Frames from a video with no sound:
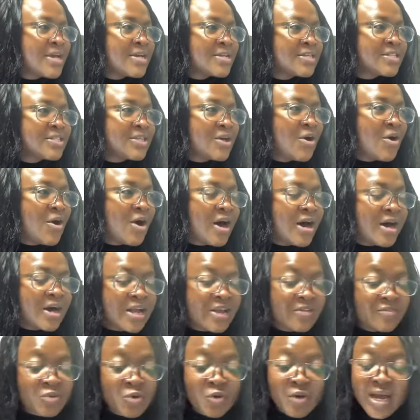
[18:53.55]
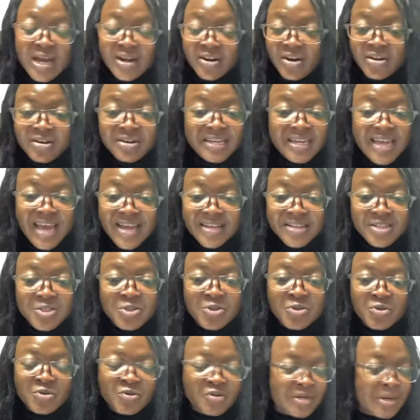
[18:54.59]
So if you cannot get
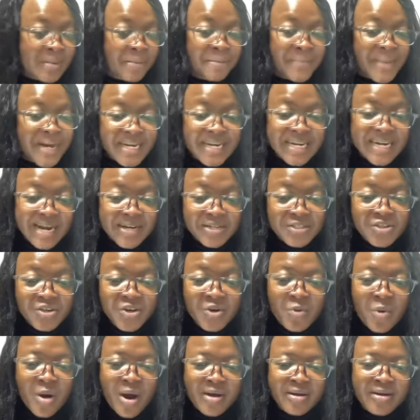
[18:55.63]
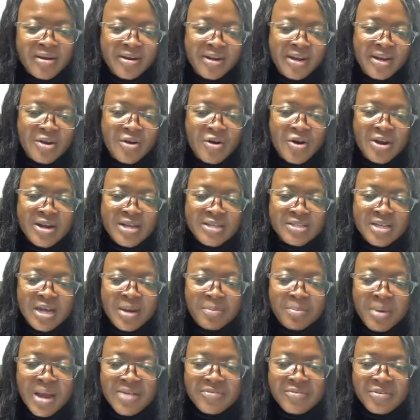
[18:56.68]
to the money that is required in order to
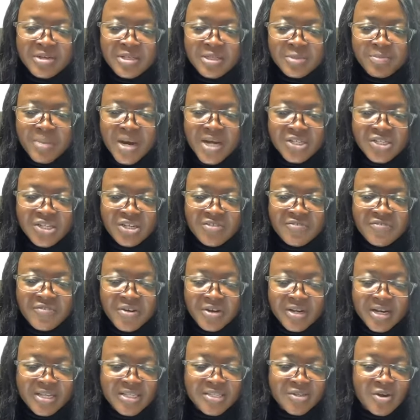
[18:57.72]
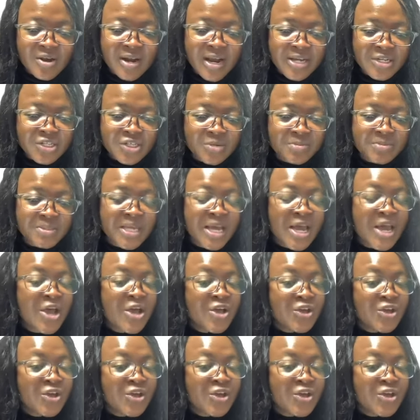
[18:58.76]
apply for these partially funded scholarships,